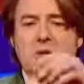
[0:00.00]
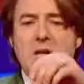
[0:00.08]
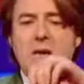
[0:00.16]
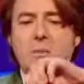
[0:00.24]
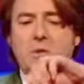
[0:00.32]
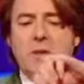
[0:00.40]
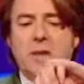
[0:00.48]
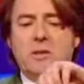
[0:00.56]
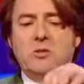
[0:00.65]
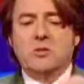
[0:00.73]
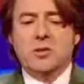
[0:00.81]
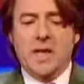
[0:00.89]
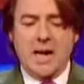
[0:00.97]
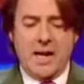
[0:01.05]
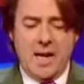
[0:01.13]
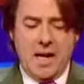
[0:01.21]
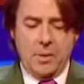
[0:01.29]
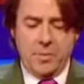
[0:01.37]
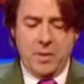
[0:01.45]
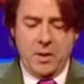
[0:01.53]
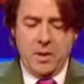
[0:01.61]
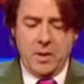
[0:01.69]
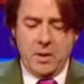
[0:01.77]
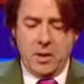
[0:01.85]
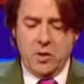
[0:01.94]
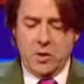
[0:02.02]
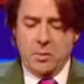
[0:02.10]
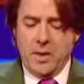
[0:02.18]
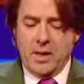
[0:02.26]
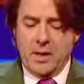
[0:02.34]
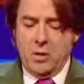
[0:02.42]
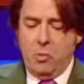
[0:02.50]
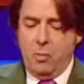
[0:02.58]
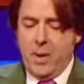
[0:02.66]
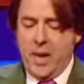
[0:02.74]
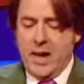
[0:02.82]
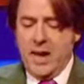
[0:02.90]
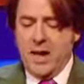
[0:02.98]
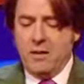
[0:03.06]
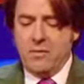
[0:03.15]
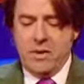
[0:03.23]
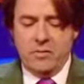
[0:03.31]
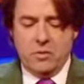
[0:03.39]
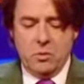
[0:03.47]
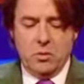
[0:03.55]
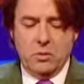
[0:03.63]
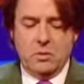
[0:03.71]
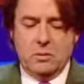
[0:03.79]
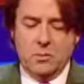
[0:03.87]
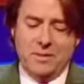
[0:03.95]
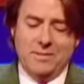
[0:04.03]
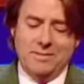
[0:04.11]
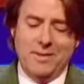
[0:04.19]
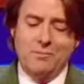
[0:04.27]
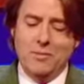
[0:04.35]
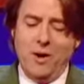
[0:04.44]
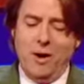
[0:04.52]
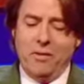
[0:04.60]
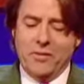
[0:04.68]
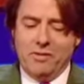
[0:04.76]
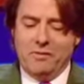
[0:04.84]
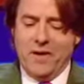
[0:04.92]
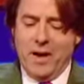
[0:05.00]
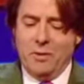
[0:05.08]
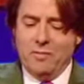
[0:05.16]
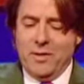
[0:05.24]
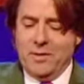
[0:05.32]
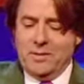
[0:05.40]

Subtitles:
shapes, and they sort of stand up, and you can make a man out of it if you want to. Well, don't laugh if it fell over.